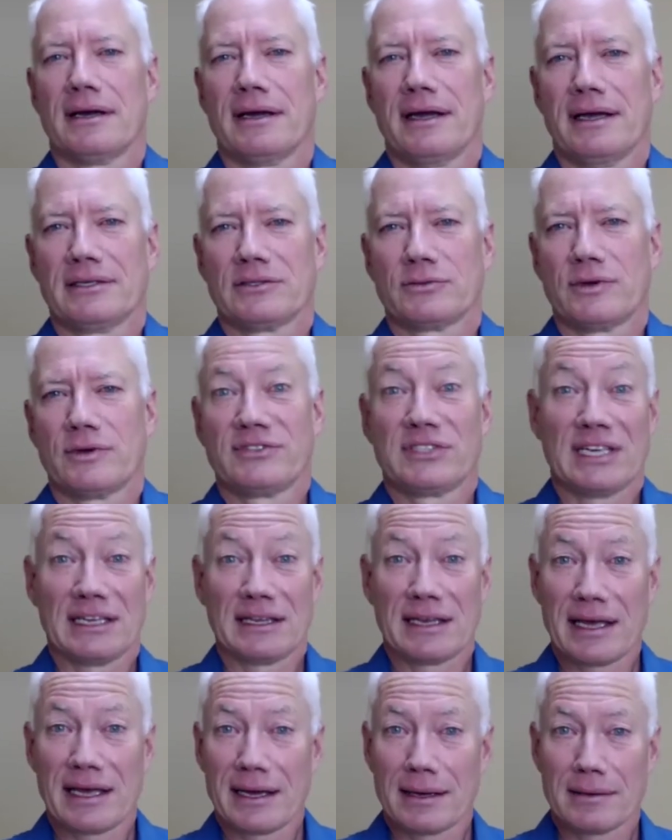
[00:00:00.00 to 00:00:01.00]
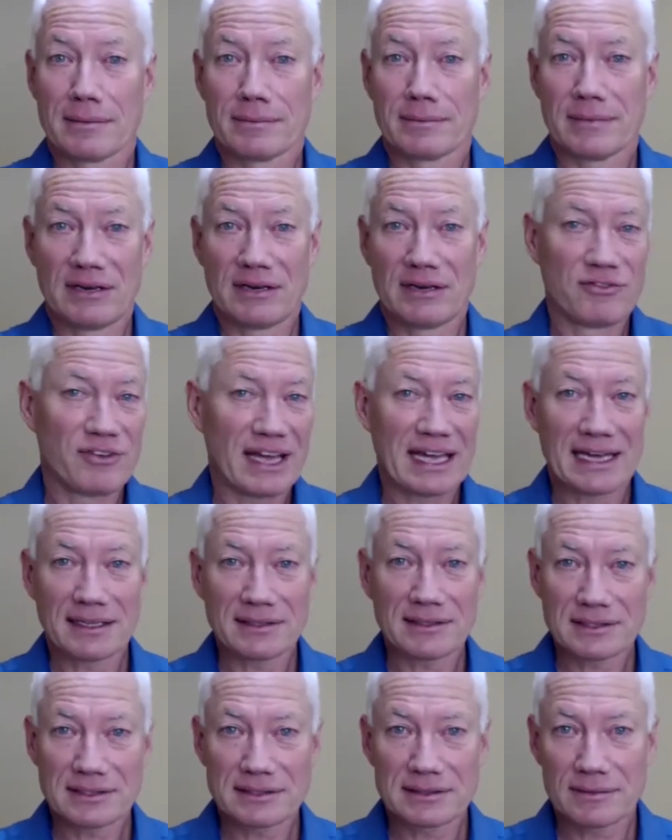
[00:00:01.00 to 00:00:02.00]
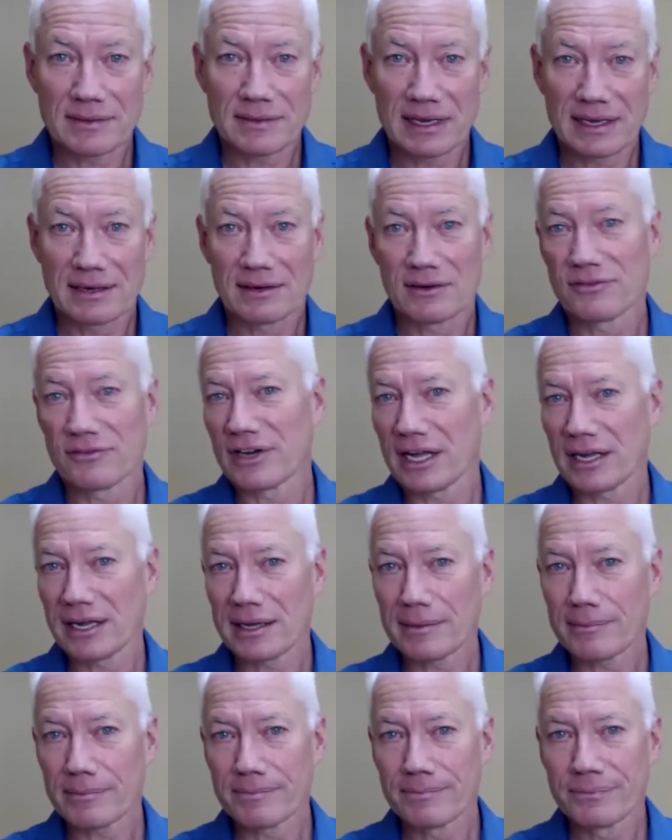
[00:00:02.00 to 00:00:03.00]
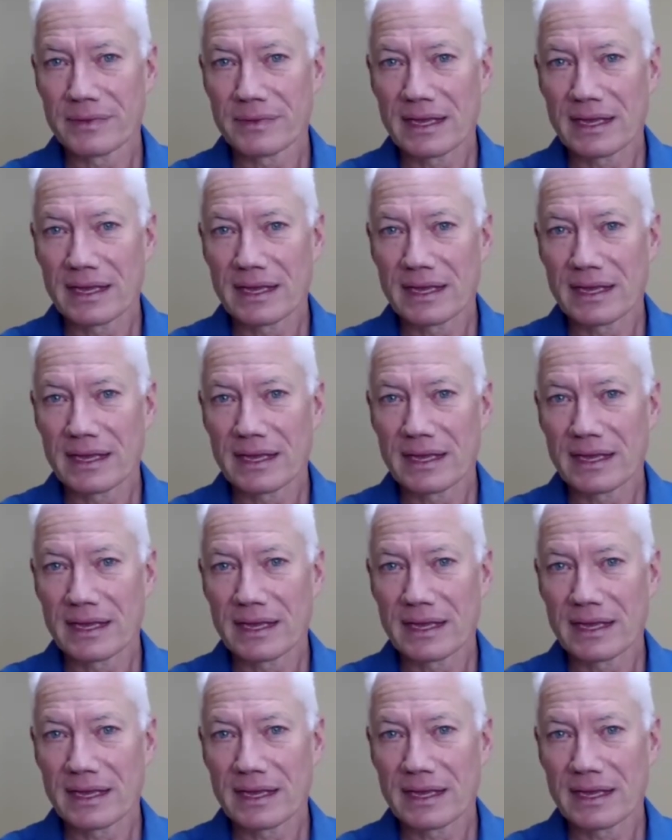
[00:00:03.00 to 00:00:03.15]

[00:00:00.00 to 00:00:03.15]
As we've seen them advance and develop,